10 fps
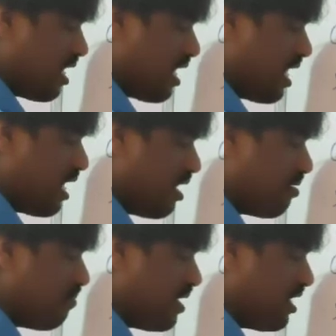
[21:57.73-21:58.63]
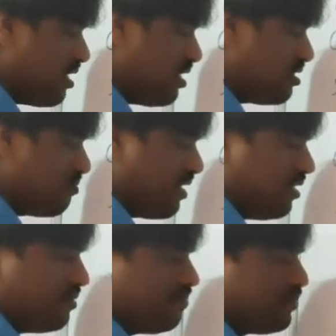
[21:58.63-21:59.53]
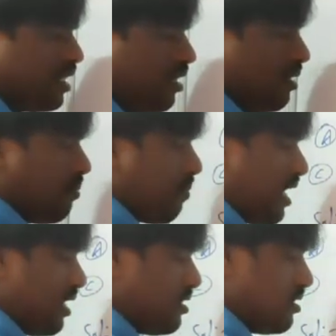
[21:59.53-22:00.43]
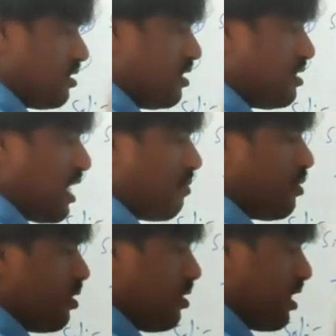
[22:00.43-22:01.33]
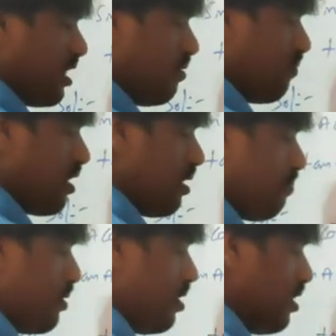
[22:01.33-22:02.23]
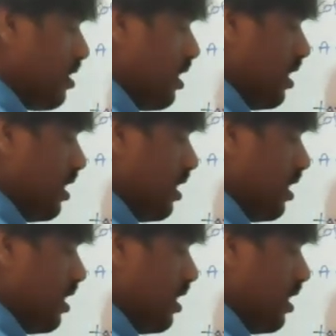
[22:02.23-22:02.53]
A minus 1. Plus this I am going to get 1 upon